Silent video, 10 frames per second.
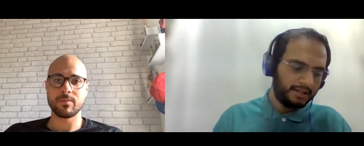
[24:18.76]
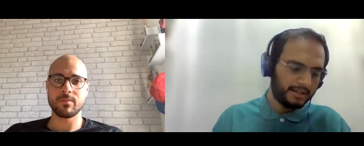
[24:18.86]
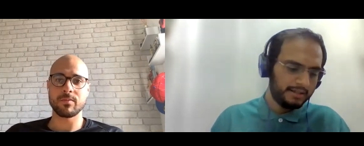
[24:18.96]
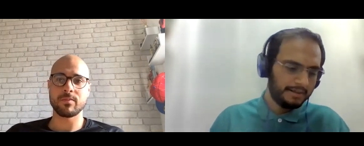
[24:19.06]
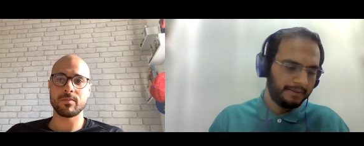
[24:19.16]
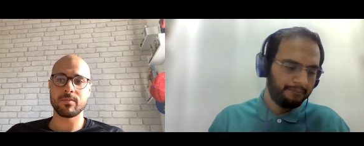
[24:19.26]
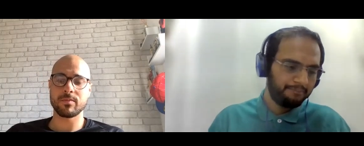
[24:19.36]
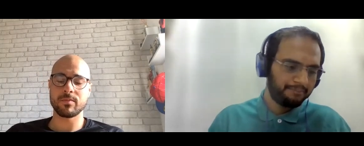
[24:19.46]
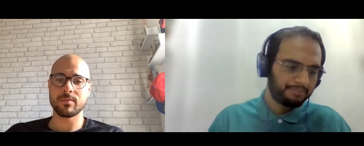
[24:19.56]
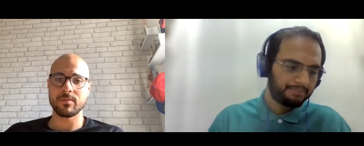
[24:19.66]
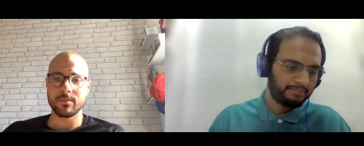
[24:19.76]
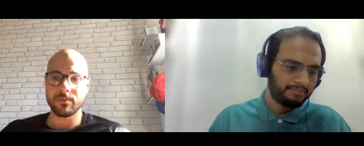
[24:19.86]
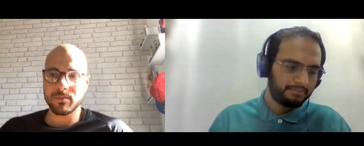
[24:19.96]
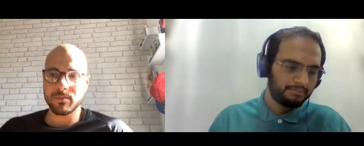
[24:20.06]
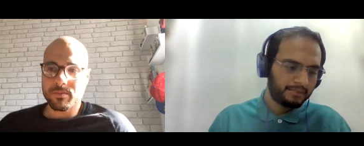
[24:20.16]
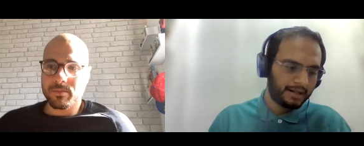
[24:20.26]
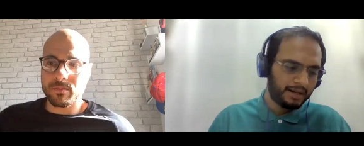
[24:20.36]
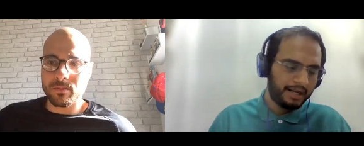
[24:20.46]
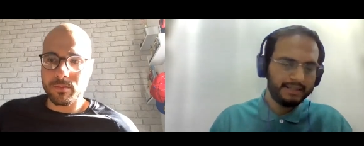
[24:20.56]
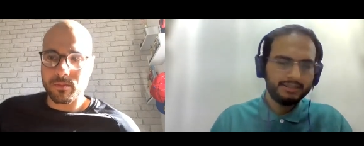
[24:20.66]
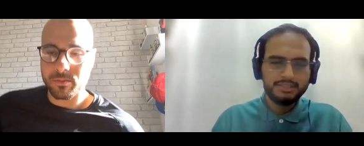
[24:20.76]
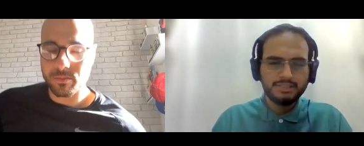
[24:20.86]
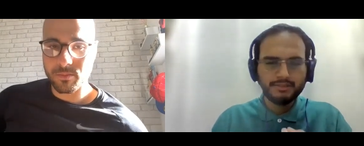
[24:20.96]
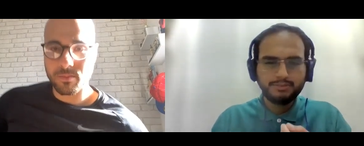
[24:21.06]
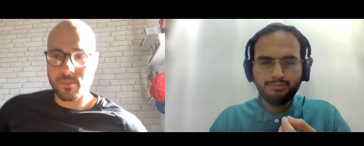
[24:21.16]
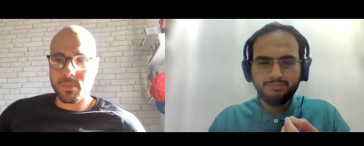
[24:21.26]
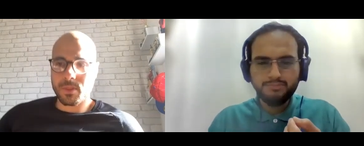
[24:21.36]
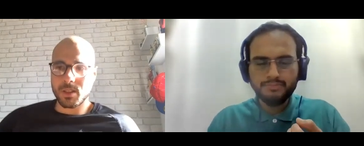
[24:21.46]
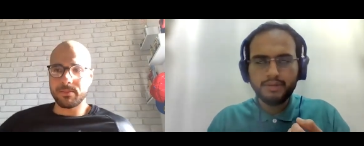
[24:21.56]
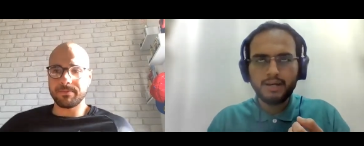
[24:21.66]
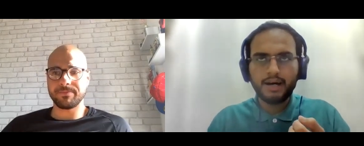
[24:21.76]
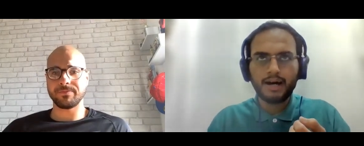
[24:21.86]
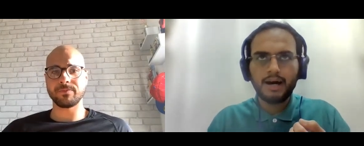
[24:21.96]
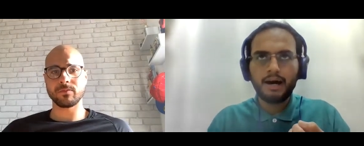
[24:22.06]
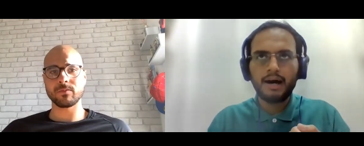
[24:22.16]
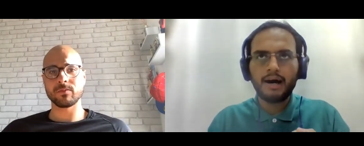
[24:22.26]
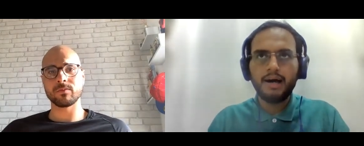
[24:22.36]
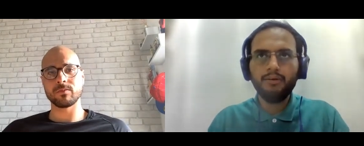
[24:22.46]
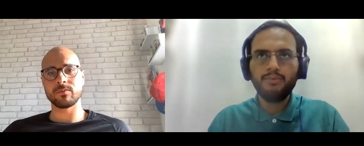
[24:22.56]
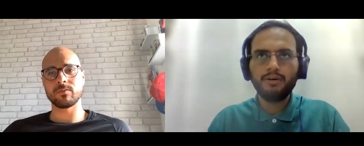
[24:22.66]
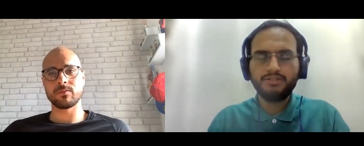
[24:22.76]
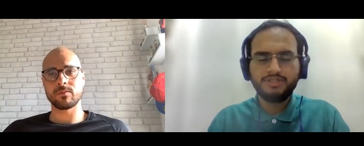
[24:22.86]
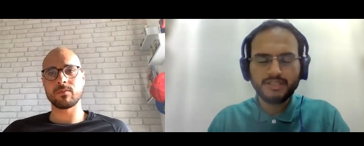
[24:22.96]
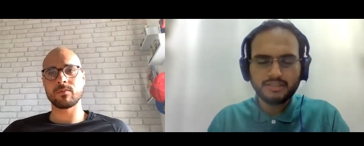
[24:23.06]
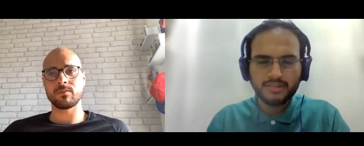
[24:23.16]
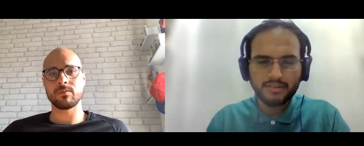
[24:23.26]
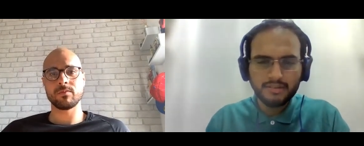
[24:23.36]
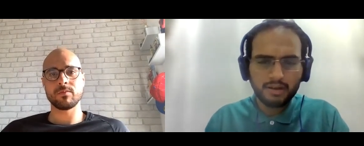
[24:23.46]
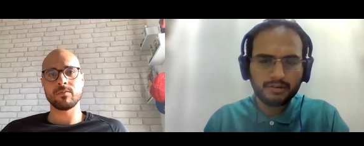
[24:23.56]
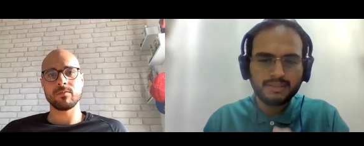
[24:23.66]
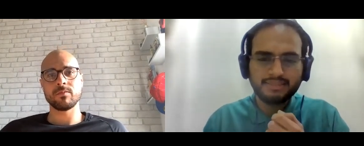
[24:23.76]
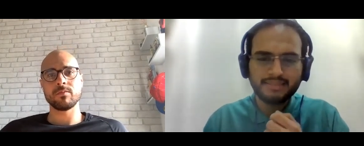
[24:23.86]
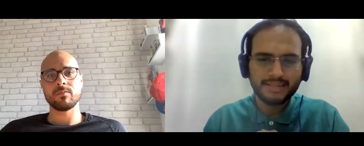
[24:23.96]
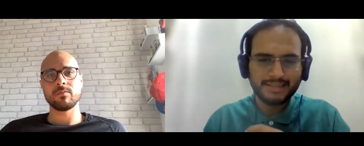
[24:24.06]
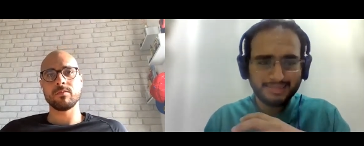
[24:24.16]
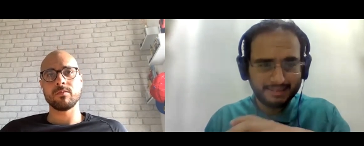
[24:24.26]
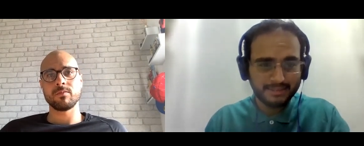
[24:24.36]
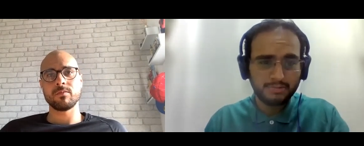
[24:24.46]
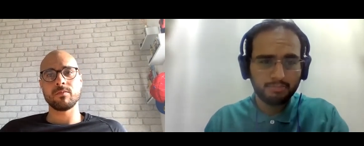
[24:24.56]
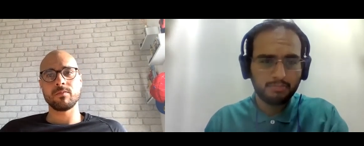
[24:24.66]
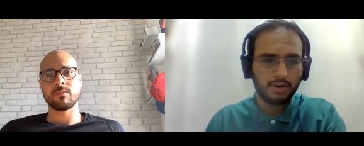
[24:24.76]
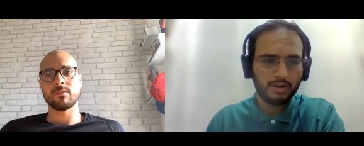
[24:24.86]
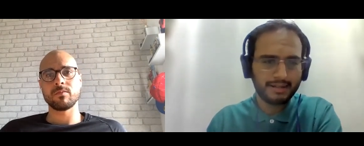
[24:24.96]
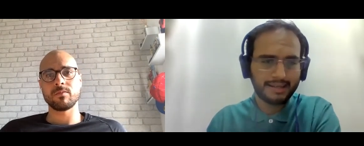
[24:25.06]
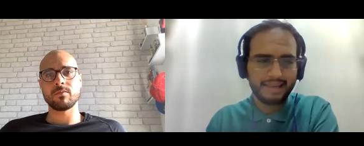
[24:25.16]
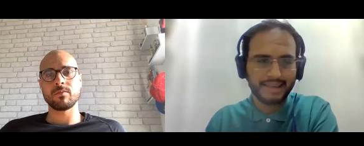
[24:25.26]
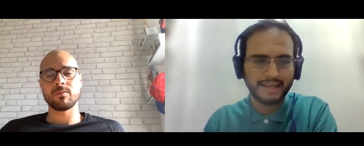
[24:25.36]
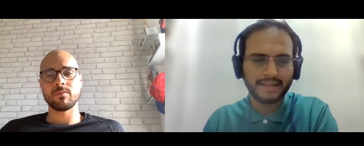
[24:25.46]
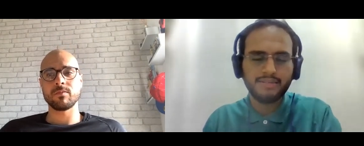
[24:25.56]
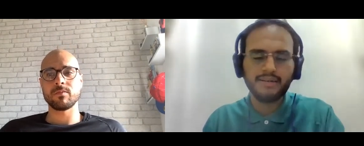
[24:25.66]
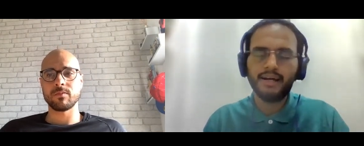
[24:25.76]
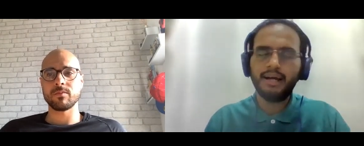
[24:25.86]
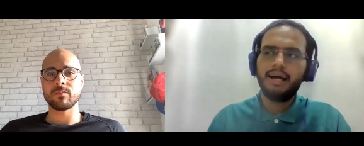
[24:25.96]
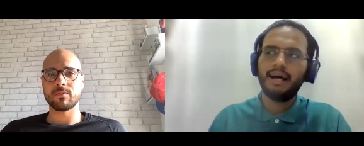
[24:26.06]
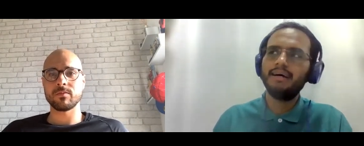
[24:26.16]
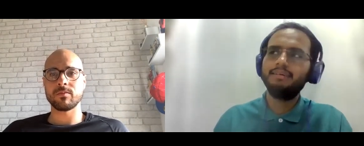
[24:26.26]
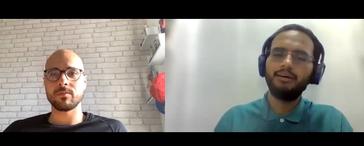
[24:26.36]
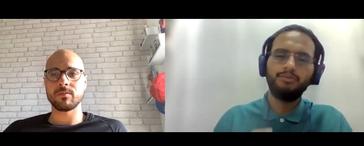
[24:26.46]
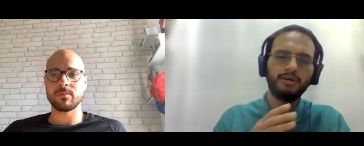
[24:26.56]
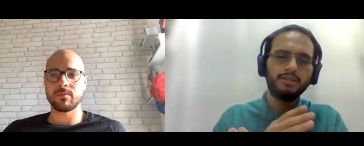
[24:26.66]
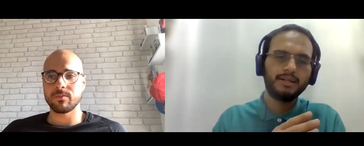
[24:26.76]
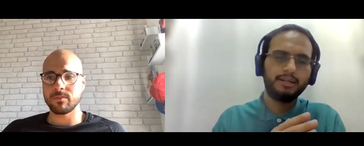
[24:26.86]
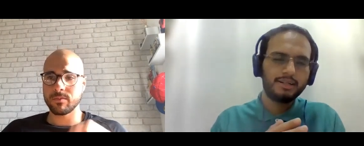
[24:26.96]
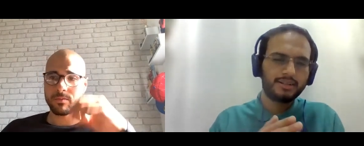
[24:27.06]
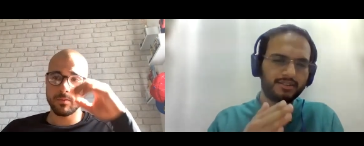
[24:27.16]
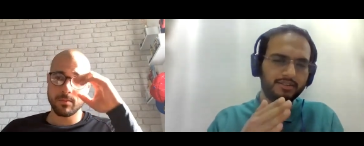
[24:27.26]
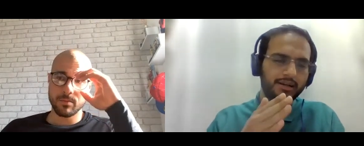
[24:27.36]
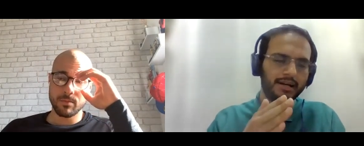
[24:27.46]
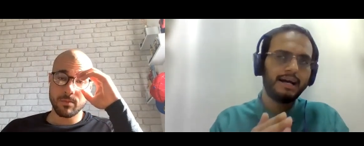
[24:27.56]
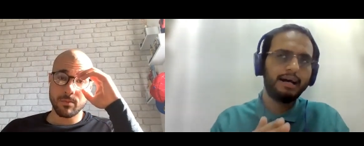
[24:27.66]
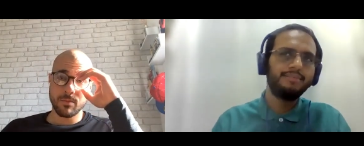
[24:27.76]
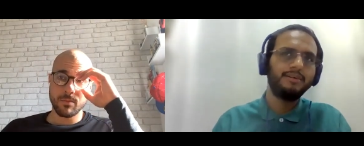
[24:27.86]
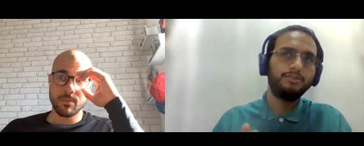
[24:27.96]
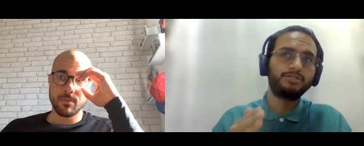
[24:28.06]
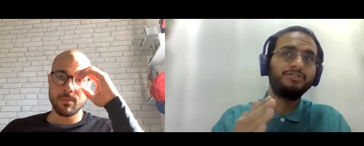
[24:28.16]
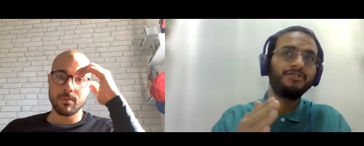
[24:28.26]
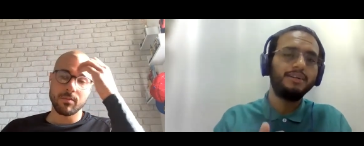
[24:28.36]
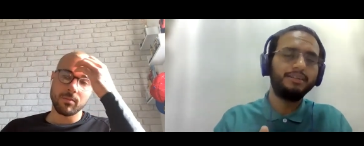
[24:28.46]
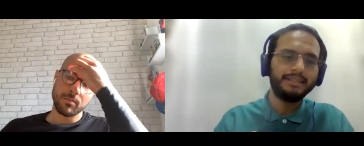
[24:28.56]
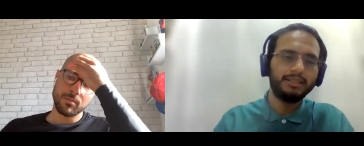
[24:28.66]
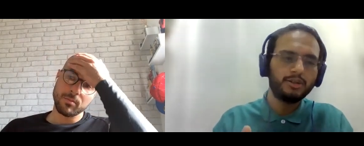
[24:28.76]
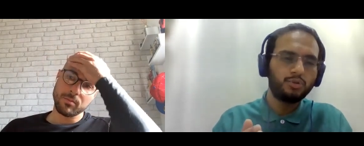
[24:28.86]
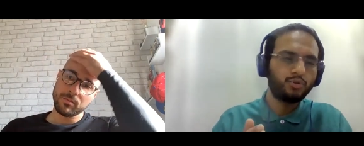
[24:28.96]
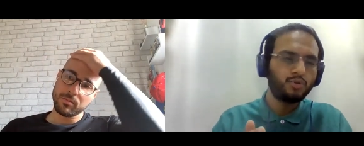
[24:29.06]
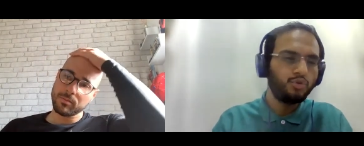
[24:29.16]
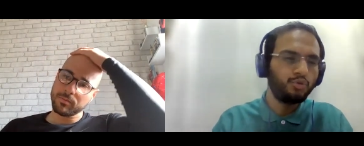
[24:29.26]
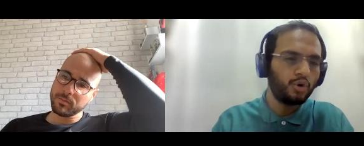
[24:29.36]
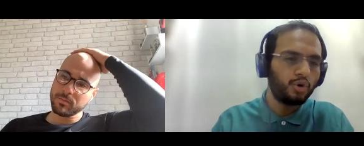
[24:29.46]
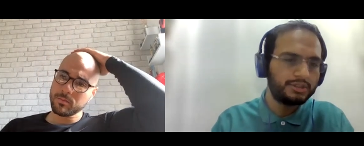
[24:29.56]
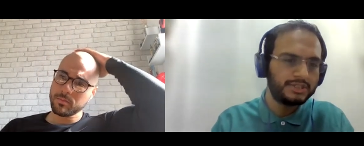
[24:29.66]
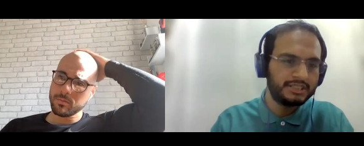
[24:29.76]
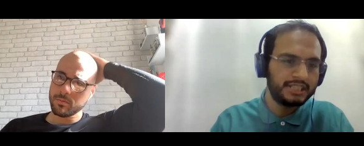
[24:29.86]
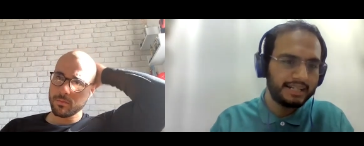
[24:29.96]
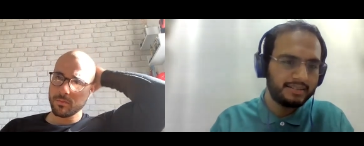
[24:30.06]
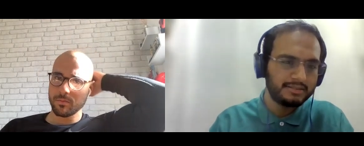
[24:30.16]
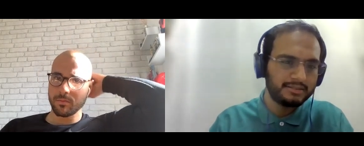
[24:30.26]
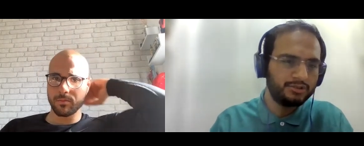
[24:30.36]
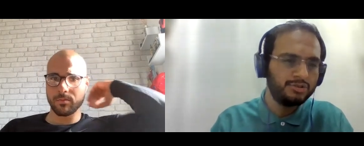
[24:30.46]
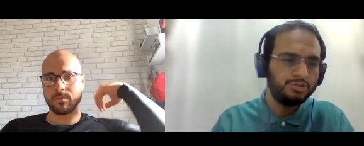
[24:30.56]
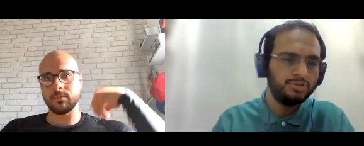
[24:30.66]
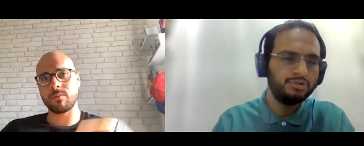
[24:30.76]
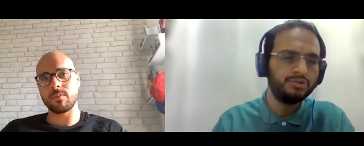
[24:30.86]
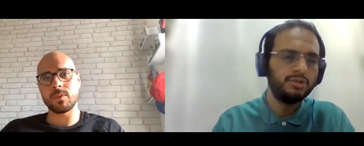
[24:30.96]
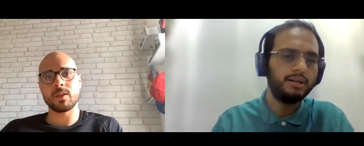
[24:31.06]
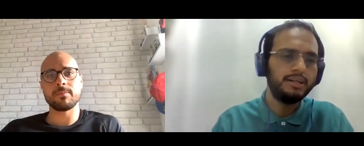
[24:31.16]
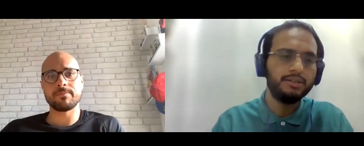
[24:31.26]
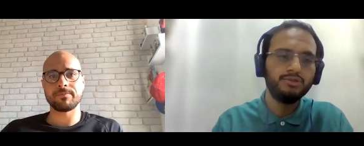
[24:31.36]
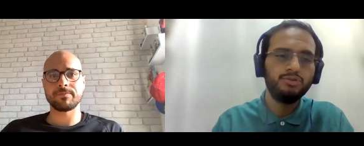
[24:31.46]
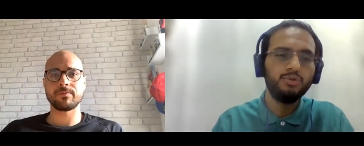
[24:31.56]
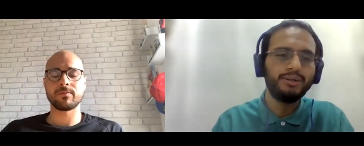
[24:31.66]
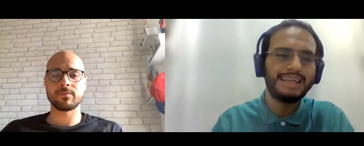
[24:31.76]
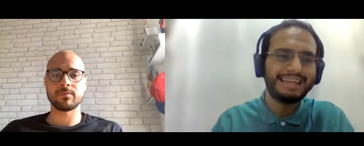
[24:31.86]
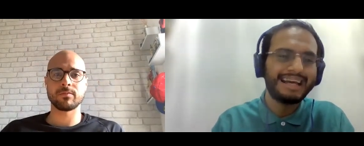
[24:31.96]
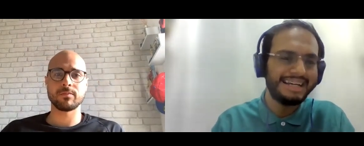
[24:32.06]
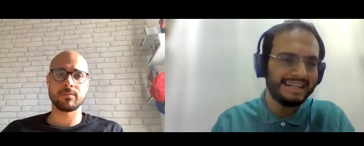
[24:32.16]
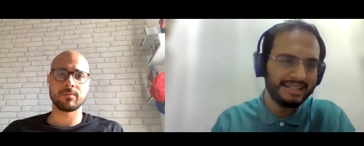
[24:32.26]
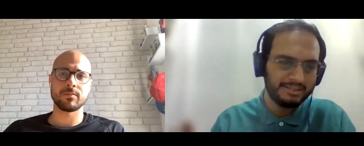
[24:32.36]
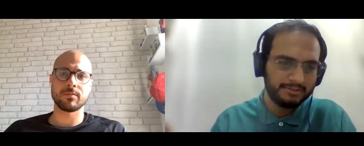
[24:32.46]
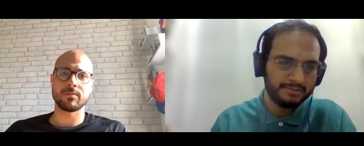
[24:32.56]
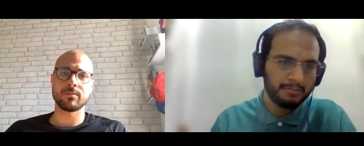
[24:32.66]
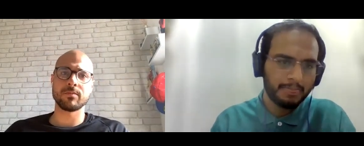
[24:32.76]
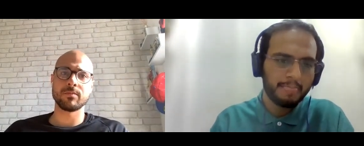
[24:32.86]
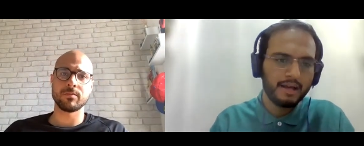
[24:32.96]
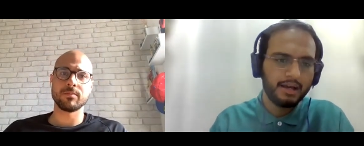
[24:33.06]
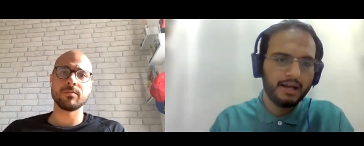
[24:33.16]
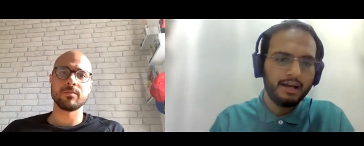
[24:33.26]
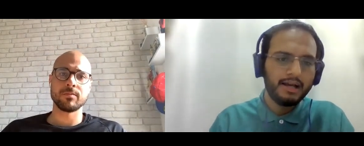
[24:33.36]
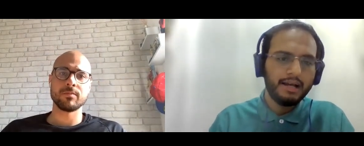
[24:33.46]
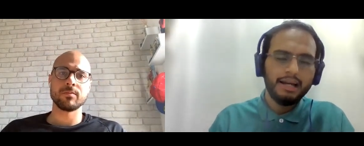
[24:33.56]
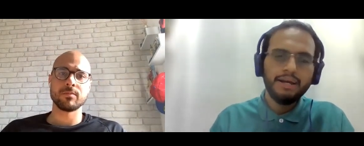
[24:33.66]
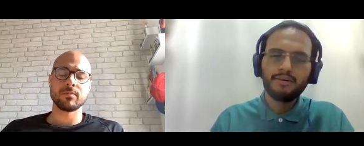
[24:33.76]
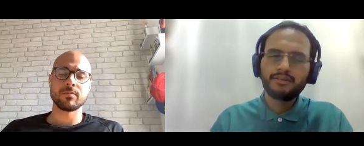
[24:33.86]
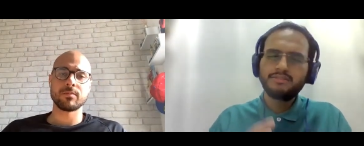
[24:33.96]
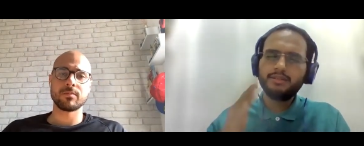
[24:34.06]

Speaker 1: uh, I I was just noticing it this morning as I would uh, as I was cutting a courgette uh, zucchini. It was